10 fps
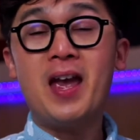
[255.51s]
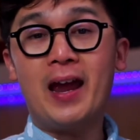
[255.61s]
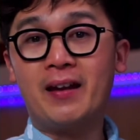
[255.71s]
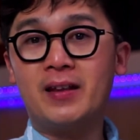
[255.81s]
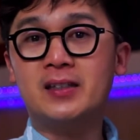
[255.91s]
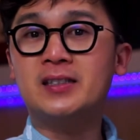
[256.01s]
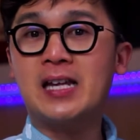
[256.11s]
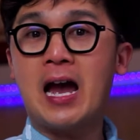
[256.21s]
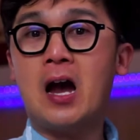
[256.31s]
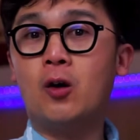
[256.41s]
And this is
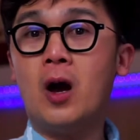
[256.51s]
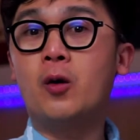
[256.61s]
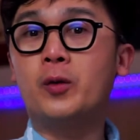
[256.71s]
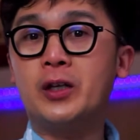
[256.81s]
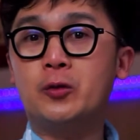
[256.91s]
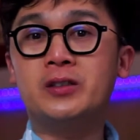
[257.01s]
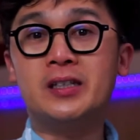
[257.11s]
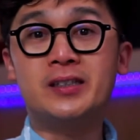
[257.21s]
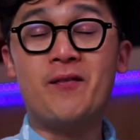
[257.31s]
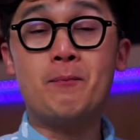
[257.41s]
how we use the
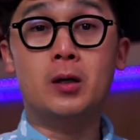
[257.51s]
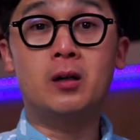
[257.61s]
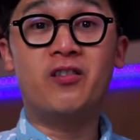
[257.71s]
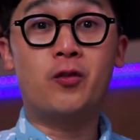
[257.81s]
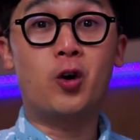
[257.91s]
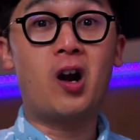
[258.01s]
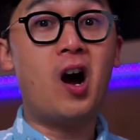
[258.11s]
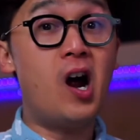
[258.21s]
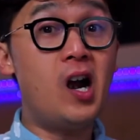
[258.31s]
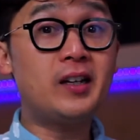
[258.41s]
symbol for
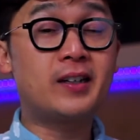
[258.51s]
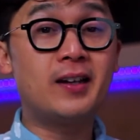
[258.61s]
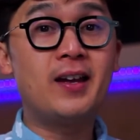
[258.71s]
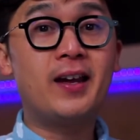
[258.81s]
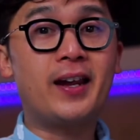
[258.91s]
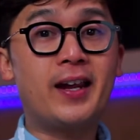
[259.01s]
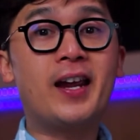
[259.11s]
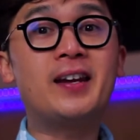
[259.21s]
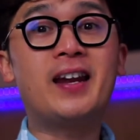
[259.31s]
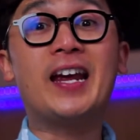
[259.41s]
arc
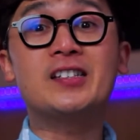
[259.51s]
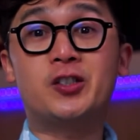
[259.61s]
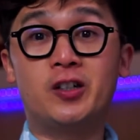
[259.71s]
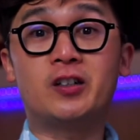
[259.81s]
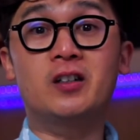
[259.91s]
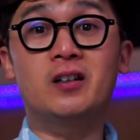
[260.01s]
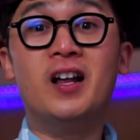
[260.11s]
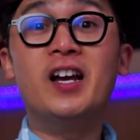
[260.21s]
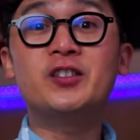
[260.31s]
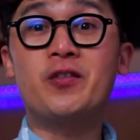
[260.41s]
in a circle.
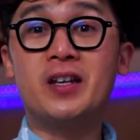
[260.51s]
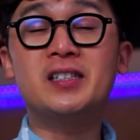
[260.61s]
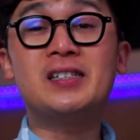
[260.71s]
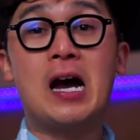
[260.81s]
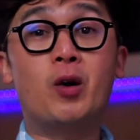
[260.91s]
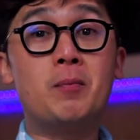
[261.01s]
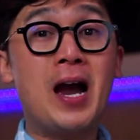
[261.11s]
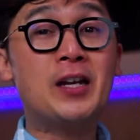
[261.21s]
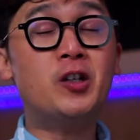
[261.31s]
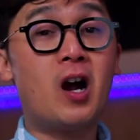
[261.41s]
So this is our
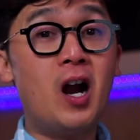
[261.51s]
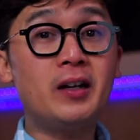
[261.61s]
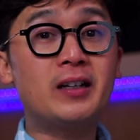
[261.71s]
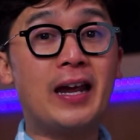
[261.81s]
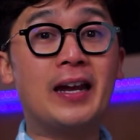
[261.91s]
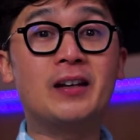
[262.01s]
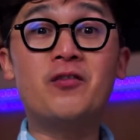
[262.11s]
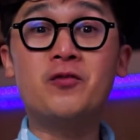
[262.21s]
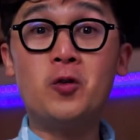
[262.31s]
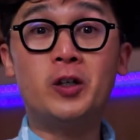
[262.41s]
minor arc, and
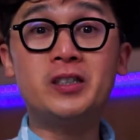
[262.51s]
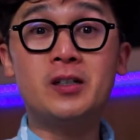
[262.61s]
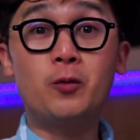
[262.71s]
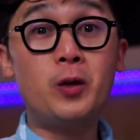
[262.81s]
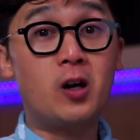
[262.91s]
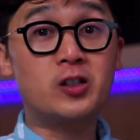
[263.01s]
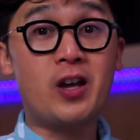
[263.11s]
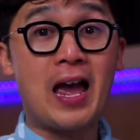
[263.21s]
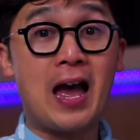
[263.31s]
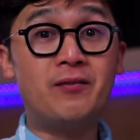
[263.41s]
of course, we also
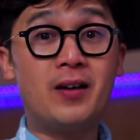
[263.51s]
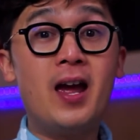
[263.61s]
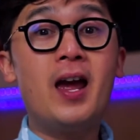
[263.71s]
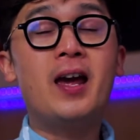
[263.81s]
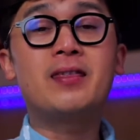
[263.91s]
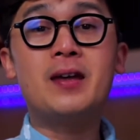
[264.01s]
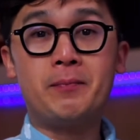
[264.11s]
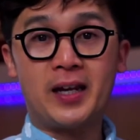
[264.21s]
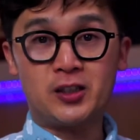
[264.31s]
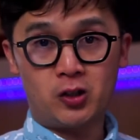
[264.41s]
have the
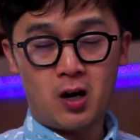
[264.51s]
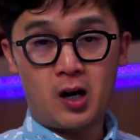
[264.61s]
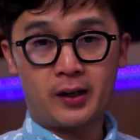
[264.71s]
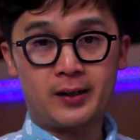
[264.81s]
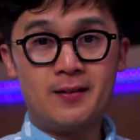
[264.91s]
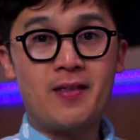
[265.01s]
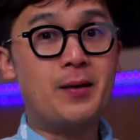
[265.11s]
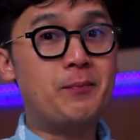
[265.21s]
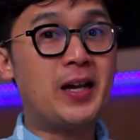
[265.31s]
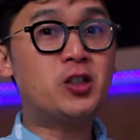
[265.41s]
major arc. The
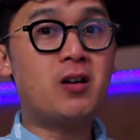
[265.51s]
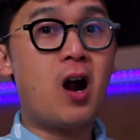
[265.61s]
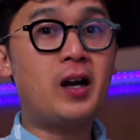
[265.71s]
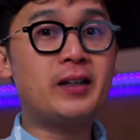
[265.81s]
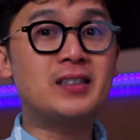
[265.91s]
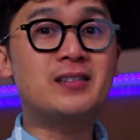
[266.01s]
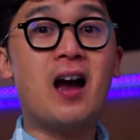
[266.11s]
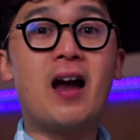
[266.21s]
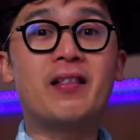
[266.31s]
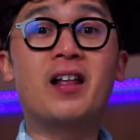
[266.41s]
major arc is
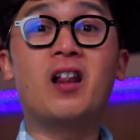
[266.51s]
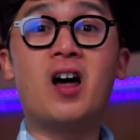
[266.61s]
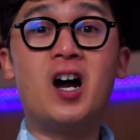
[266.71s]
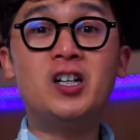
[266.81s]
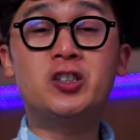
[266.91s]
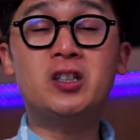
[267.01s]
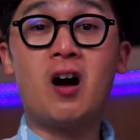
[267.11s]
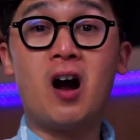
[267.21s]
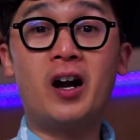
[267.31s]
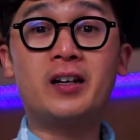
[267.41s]
the larger
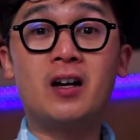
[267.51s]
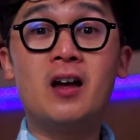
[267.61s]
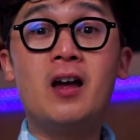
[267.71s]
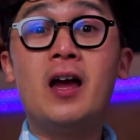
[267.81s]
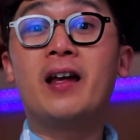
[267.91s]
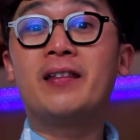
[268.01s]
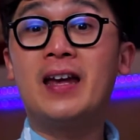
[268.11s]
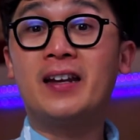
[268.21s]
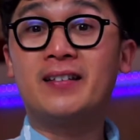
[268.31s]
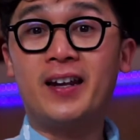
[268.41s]
arc
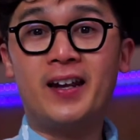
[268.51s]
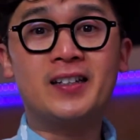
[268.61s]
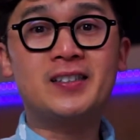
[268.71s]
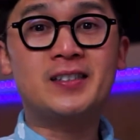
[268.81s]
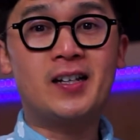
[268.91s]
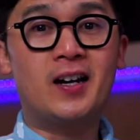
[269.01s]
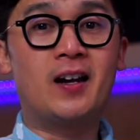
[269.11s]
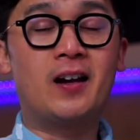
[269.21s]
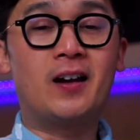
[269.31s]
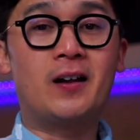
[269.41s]
that is,
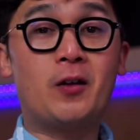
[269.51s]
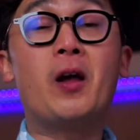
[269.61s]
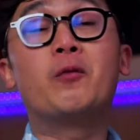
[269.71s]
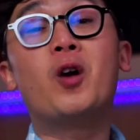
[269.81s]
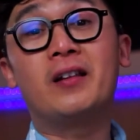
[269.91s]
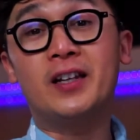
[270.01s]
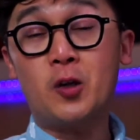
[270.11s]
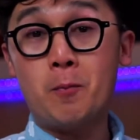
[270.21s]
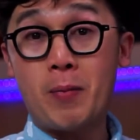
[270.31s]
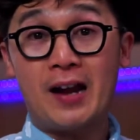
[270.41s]
in
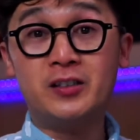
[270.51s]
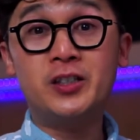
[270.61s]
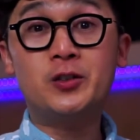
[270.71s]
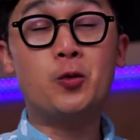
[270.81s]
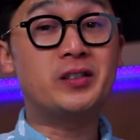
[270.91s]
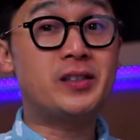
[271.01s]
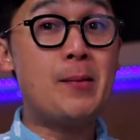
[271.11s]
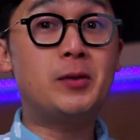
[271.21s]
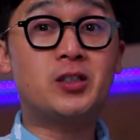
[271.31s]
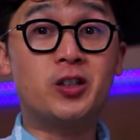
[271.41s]
comparison to a
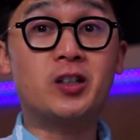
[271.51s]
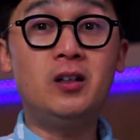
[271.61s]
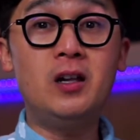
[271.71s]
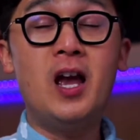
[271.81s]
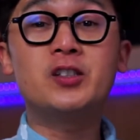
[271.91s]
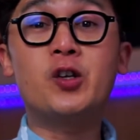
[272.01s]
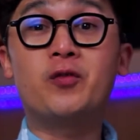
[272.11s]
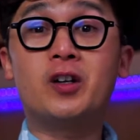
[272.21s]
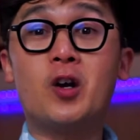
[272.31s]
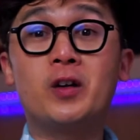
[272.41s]
semicircle. So if
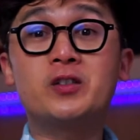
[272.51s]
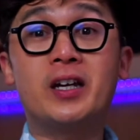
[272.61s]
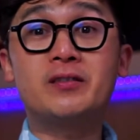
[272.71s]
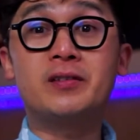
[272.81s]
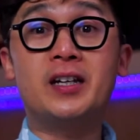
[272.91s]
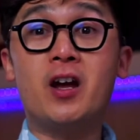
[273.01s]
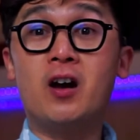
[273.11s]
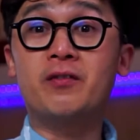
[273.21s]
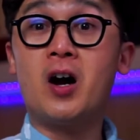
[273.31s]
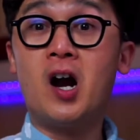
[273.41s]
we're going to get rid
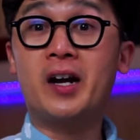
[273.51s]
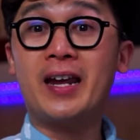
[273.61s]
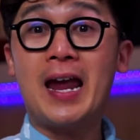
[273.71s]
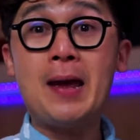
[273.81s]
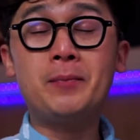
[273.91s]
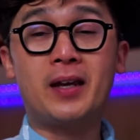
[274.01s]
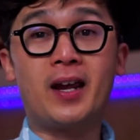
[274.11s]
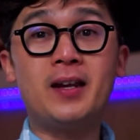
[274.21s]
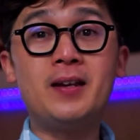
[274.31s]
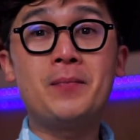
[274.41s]
of arc
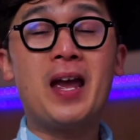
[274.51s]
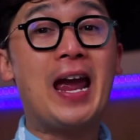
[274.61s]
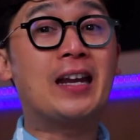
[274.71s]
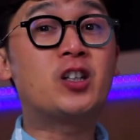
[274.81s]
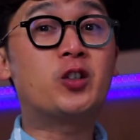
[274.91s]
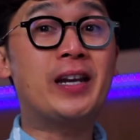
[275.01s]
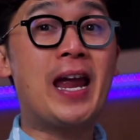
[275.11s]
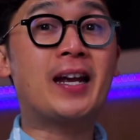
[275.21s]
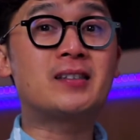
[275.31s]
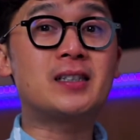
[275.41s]
MK and
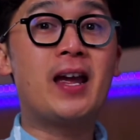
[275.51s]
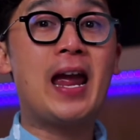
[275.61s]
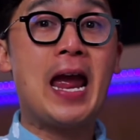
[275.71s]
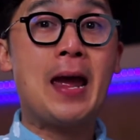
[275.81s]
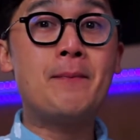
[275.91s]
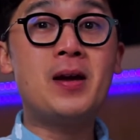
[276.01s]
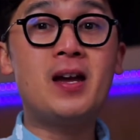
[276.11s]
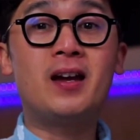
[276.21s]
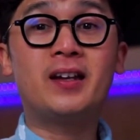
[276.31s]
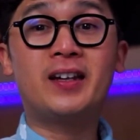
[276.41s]
connect
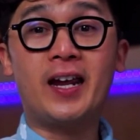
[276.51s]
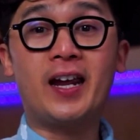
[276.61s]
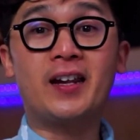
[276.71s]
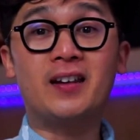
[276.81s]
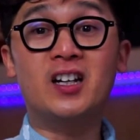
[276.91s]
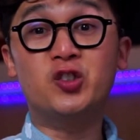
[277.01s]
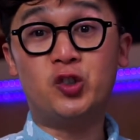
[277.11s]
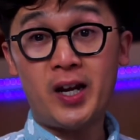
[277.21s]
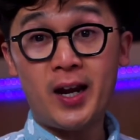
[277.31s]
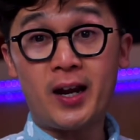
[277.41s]

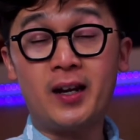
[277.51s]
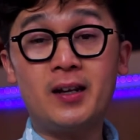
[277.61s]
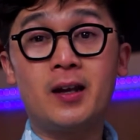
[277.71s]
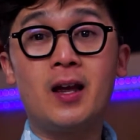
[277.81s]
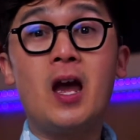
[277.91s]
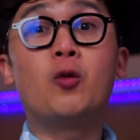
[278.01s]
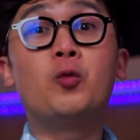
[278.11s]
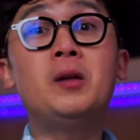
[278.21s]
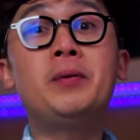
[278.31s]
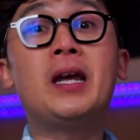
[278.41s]
MKJ,
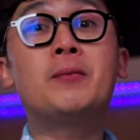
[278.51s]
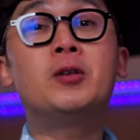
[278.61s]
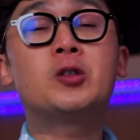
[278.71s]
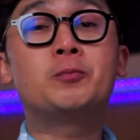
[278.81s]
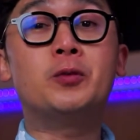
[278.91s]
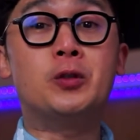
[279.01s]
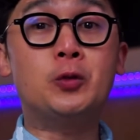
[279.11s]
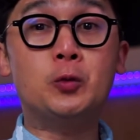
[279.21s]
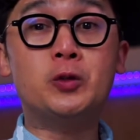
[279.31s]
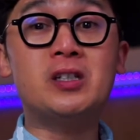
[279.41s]
we'll be able to
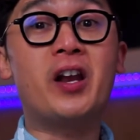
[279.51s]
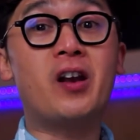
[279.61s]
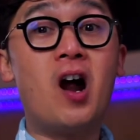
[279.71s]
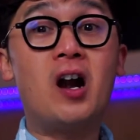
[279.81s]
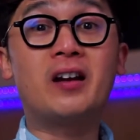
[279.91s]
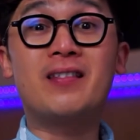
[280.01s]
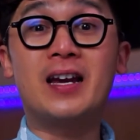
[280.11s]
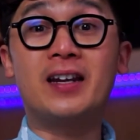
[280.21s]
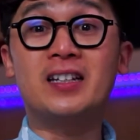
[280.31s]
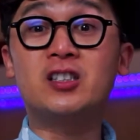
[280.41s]
produce an arc
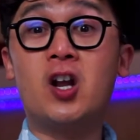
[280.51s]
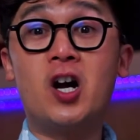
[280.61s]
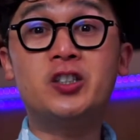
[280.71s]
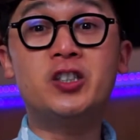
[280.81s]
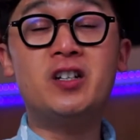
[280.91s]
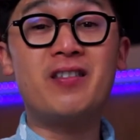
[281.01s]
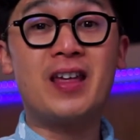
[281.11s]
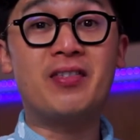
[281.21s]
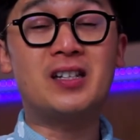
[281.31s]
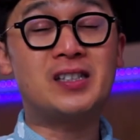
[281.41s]
that is larger
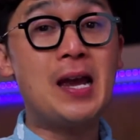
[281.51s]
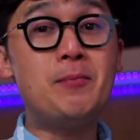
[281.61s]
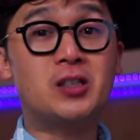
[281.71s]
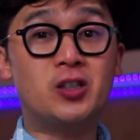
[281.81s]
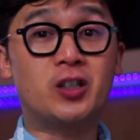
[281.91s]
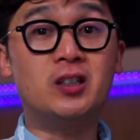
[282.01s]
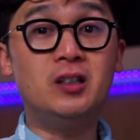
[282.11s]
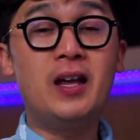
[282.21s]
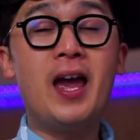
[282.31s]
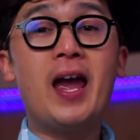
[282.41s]
than the
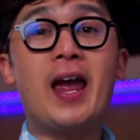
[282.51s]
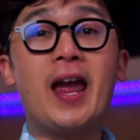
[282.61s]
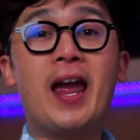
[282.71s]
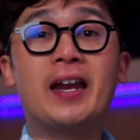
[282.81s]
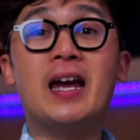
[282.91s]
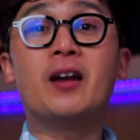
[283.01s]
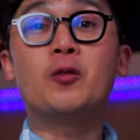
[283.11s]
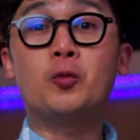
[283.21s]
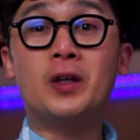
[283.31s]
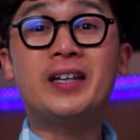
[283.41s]
semicircle, and
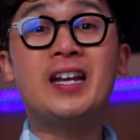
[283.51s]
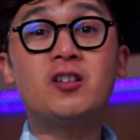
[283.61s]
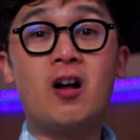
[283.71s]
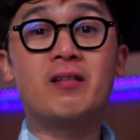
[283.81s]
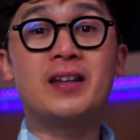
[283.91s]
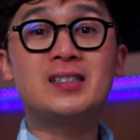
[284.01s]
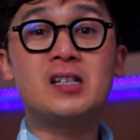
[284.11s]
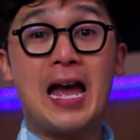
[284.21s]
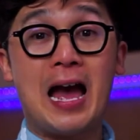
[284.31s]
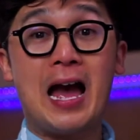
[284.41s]
we can call this
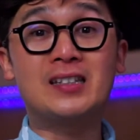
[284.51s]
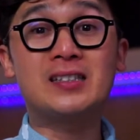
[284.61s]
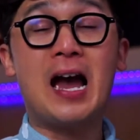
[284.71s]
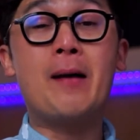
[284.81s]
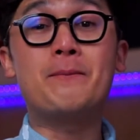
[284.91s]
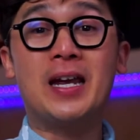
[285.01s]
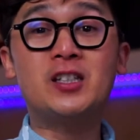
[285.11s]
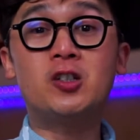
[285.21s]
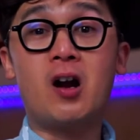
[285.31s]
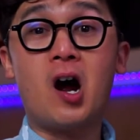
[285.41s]
as a
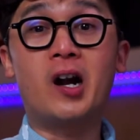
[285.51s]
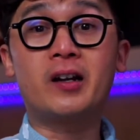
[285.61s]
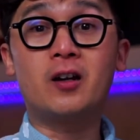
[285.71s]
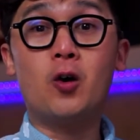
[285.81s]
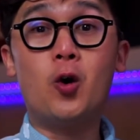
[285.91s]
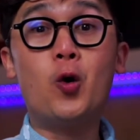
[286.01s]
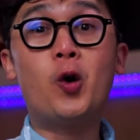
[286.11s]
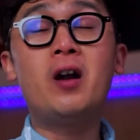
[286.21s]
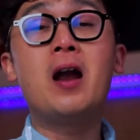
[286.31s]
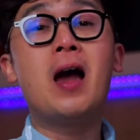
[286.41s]
major arc
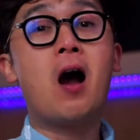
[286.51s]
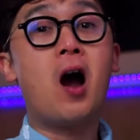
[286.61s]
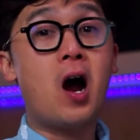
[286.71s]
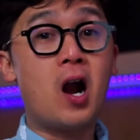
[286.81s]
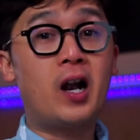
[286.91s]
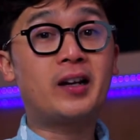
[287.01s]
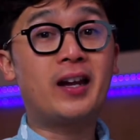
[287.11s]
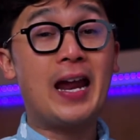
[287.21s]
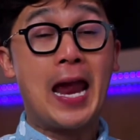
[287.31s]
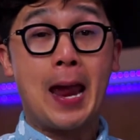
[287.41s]
or
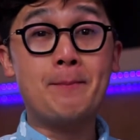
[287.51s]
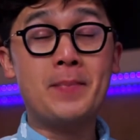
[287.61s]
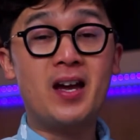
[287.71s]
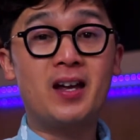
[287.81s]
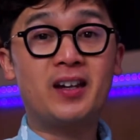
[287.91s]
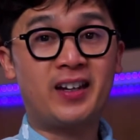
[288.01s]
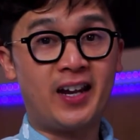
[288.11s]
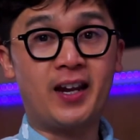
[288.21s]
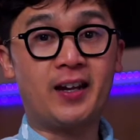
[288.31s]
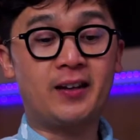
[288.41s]
arc
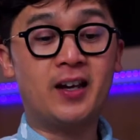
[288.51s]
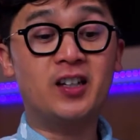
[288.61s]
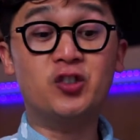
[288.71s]
MKJ.